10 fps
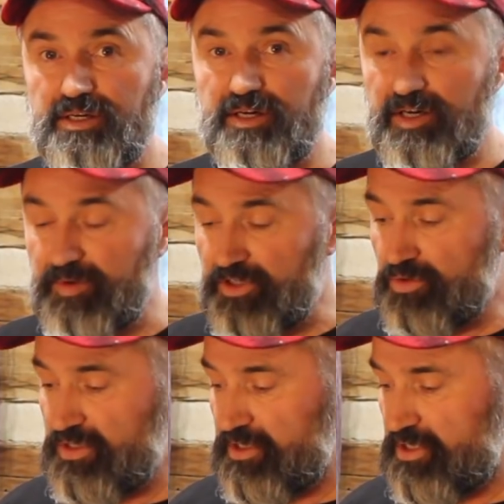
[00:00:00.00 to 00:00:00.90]
and
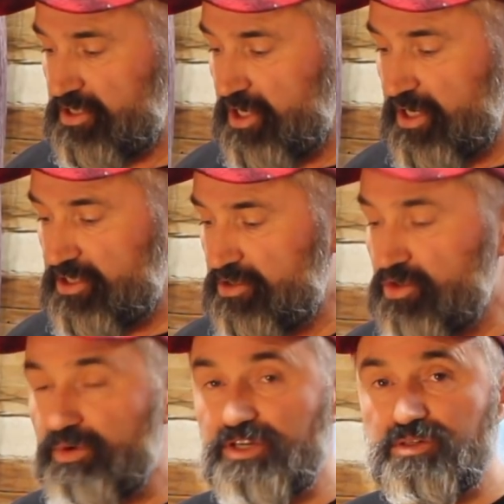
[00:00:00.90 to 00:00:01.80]
using the stocks to
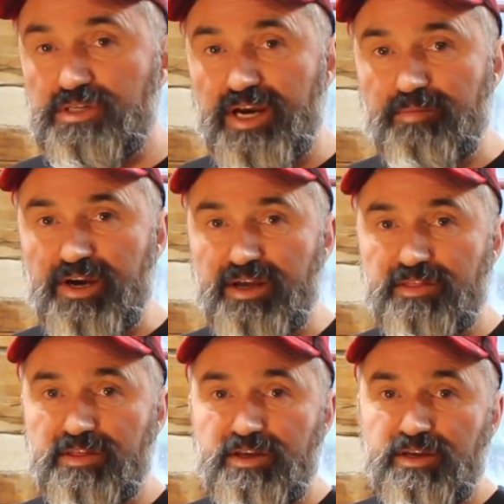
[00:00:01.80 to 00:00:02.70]
create your dye
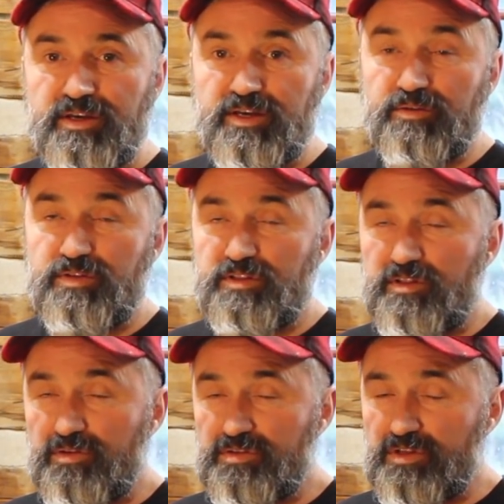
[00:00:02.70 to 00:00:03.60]
bath,
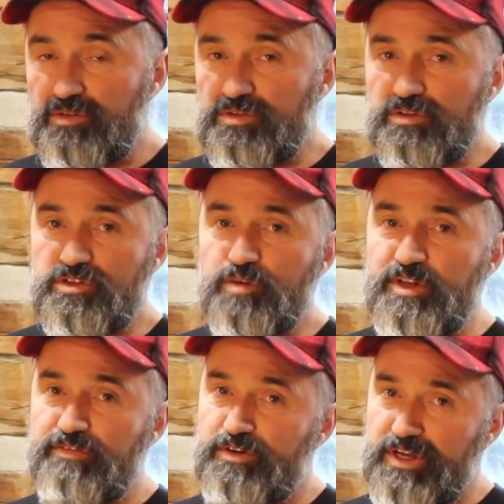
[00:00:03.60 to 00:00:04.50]
there's so
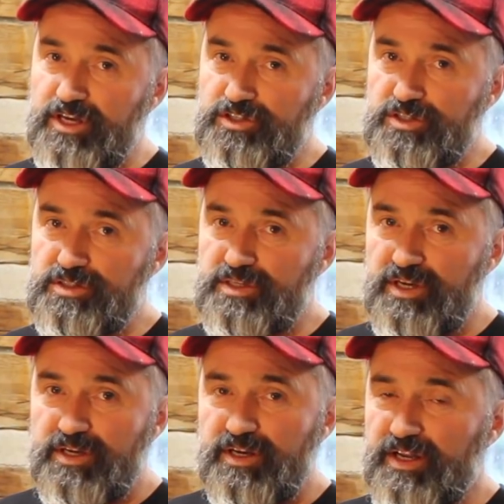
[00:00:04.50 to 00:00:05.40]
many variations,
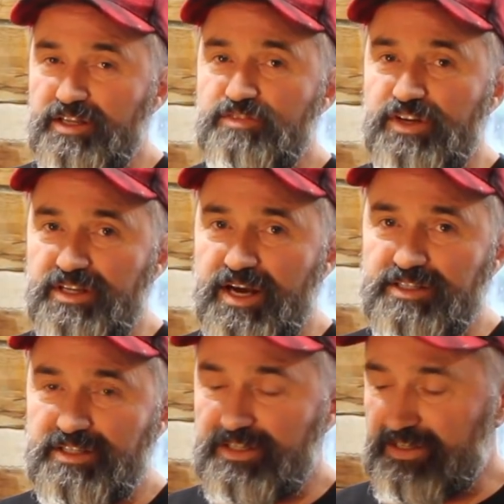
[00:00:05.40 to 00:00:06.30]
and it's
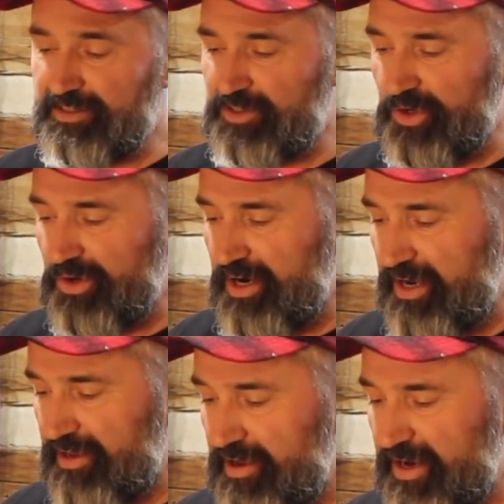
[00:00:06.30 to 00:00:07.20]
fantastic.
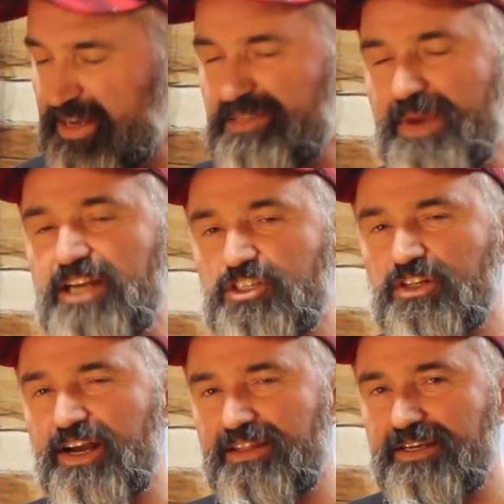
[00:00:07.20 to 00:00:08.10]
And it's
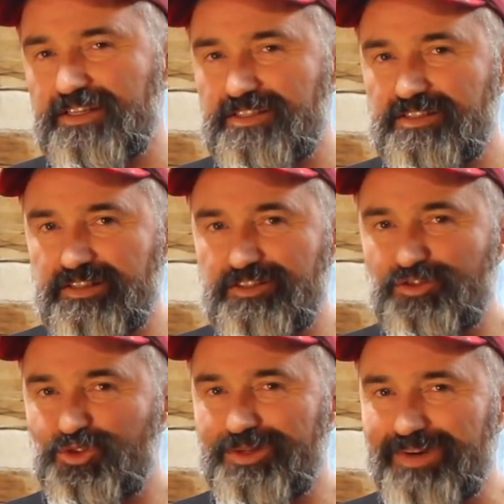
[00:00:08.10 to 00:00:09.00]
magical. I think it's
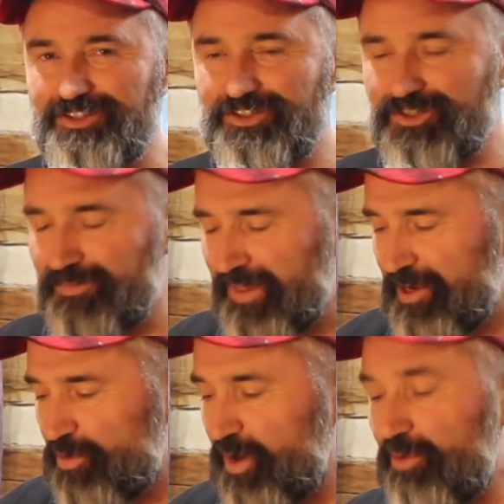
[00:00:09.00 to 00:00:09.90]
truly magical.
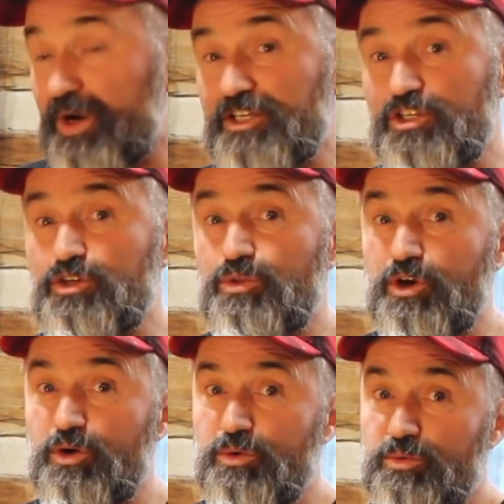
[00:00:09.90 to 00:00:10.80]
What I wanted to do
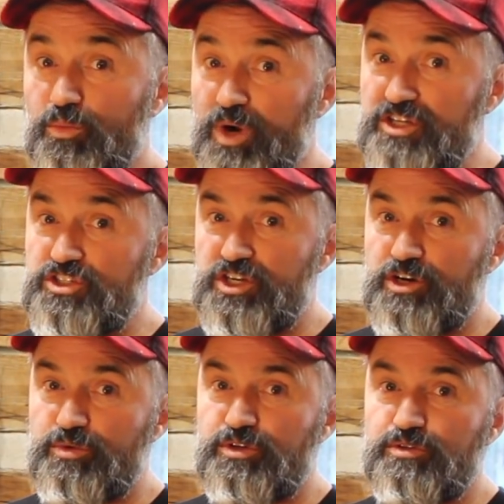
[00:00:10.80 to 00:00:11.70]
though was
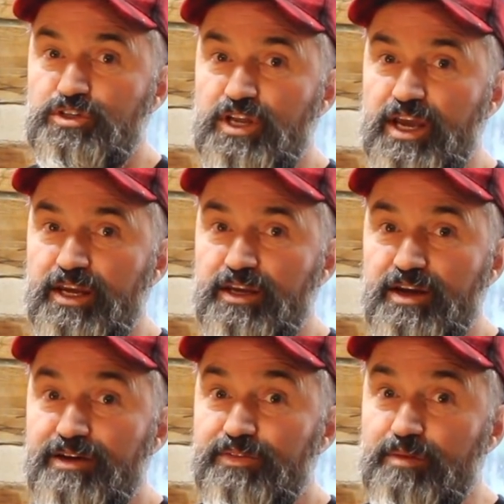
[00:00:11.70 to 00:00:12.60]
share with you today
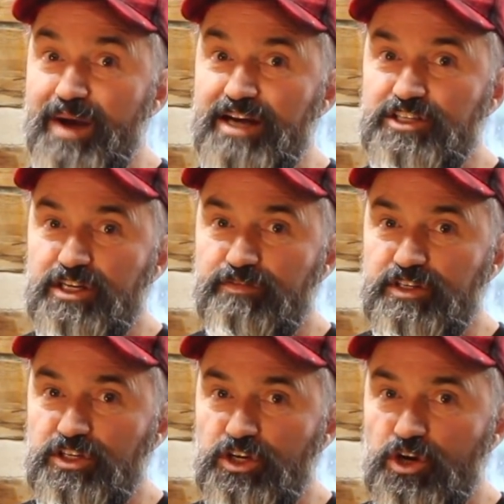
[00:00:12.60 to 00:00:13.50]
the magic of
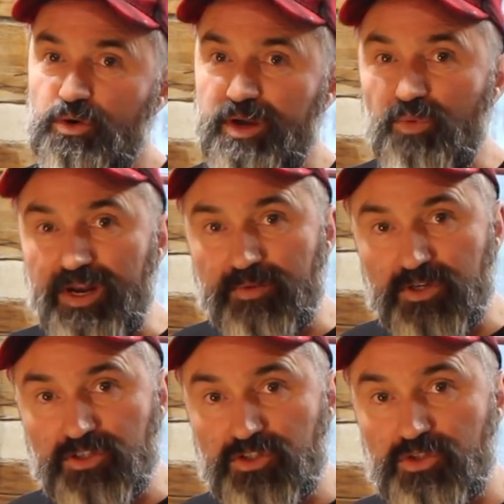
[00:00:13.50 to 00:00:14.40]
indigo, and what I'm going
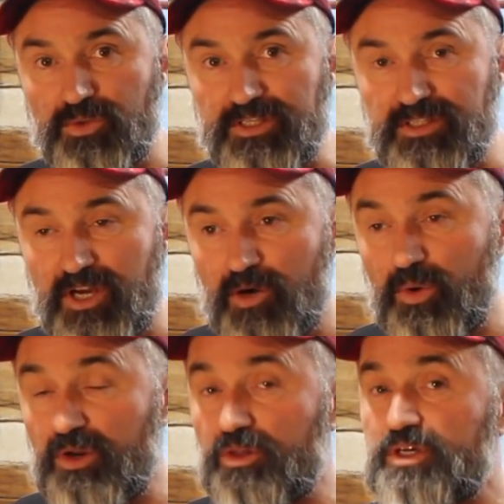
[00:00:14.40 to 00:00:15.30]
to do is
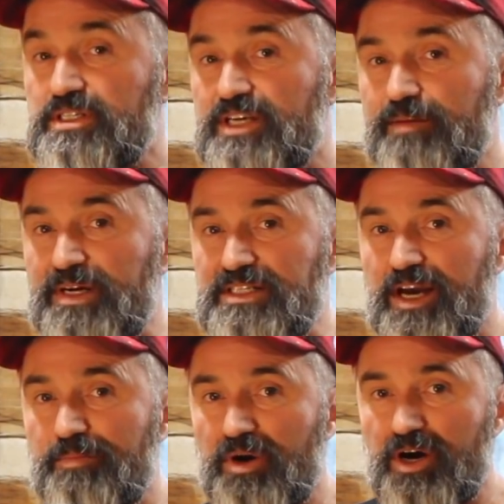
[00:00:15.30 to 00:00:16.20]
we're going to look inside my
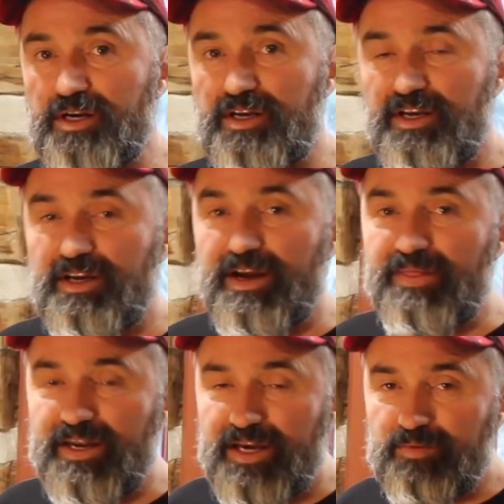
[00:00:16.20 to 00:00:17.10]
dye pot,
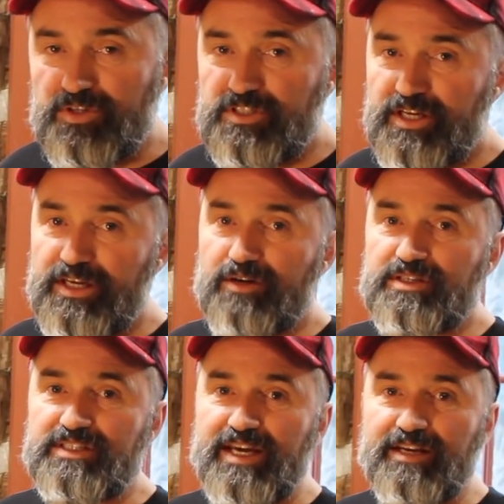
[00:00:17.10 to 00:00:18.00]
and then I'm going to take out a
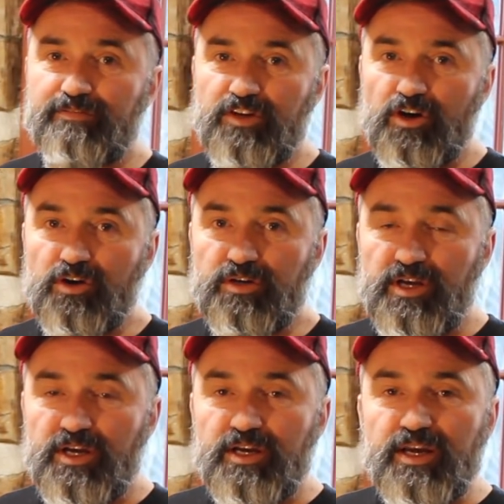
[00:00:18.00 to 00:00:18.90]
skein of yarn,
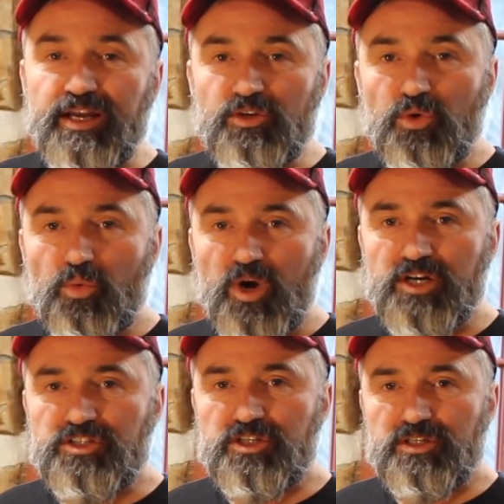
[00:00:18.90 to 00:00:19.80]
and you will
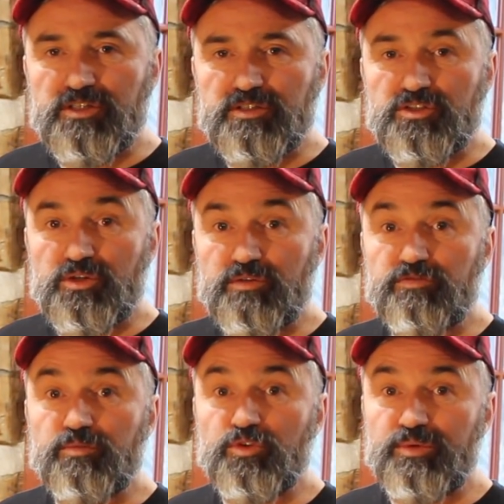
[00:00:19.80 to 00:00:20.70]
watch it turn
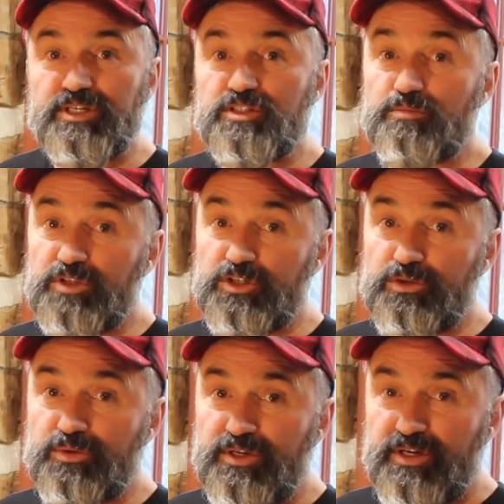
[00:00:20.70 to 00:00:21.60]
from green to
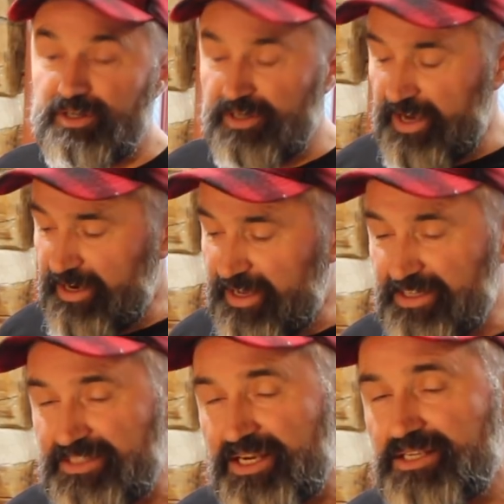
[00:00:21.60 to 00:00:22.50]
blue. And
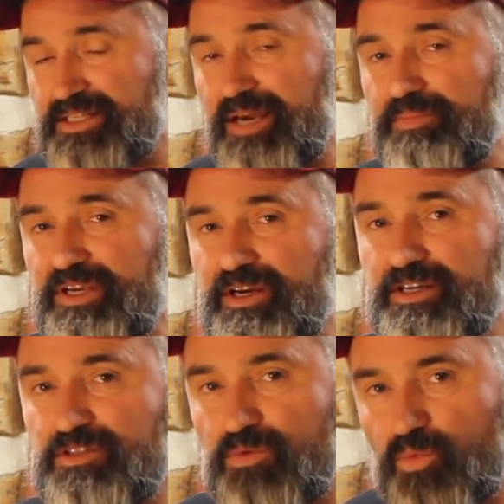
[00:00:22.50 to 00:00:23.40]
it does that
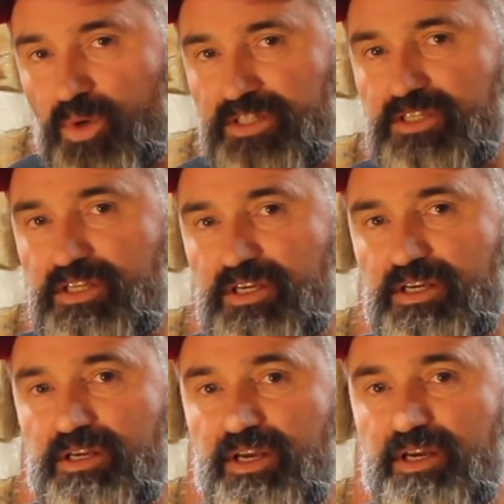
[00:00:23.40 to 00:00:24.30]
because once
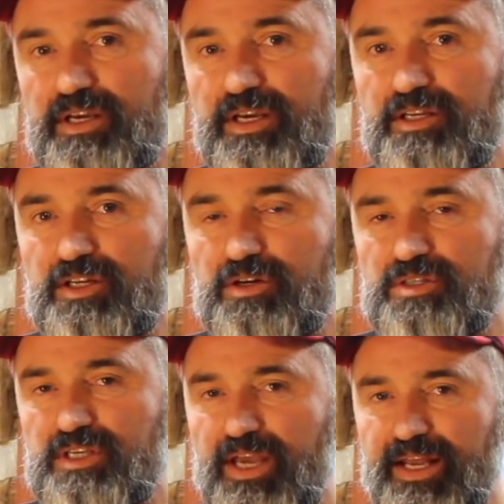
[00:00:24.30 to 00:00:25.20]
the indigo
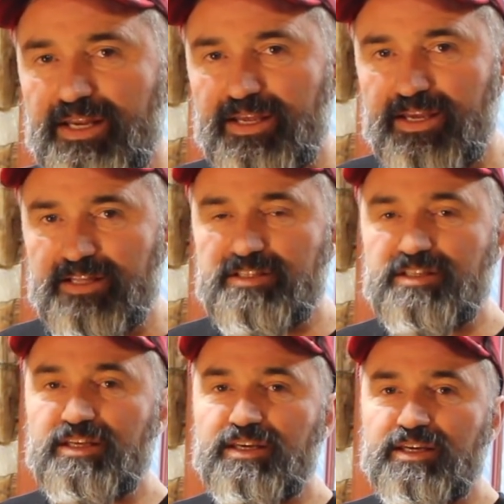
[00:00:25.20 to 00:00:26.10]
skein hits
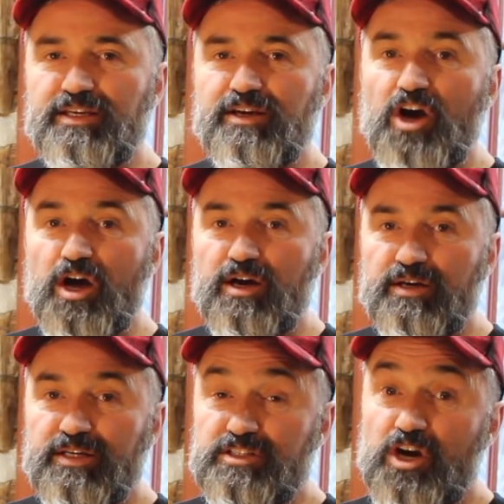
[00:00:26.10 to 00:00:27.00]

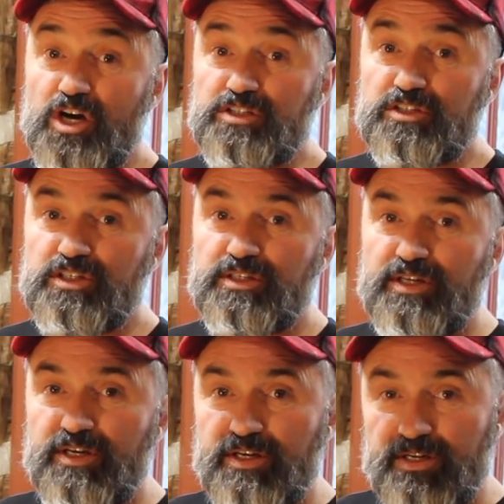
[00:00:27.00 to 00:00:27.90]
oxygen,
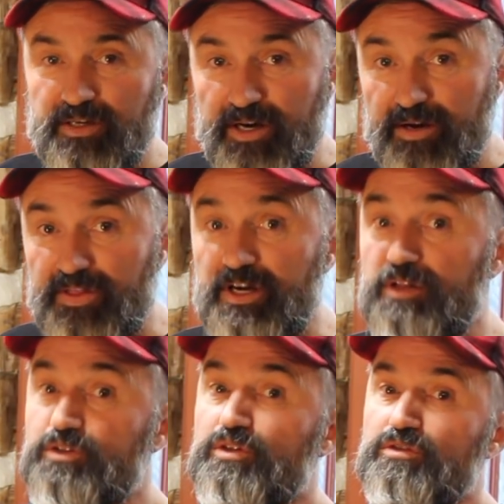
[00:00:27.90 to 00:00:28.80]
the
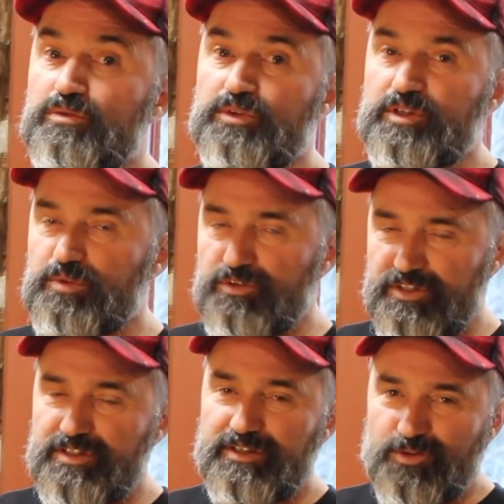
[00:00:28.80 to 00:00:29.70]
color turns from green to blue,
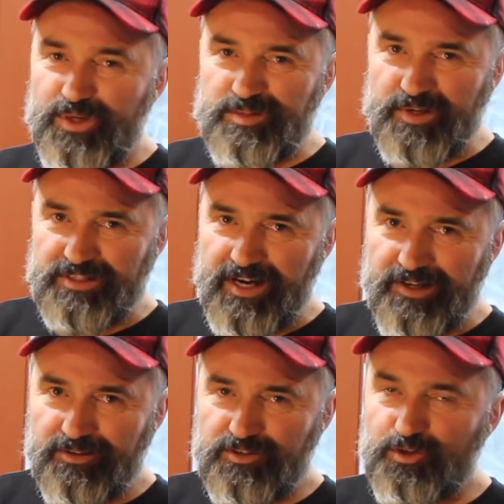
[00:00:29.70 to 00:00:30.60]
and it's quite
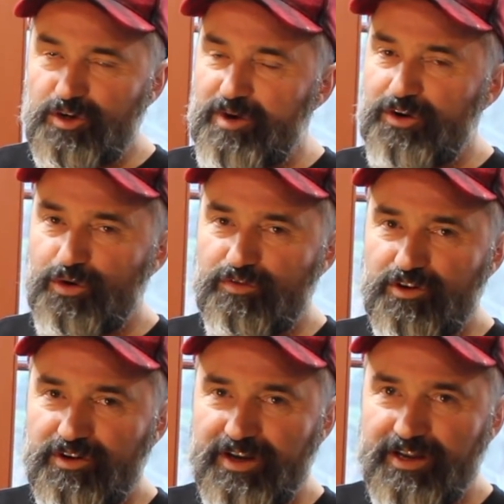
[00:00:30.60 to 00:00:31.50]
spectacular. So come on
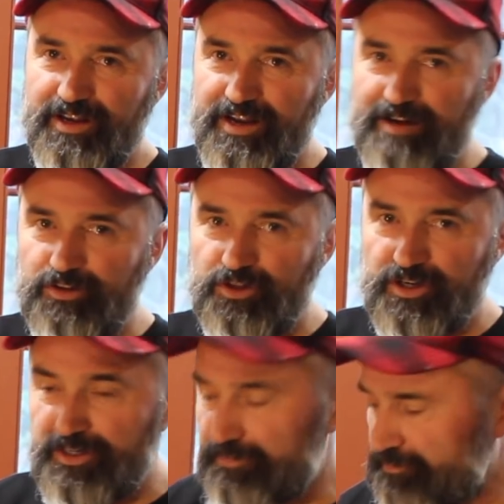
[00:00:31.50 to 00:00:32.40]
over and have a look.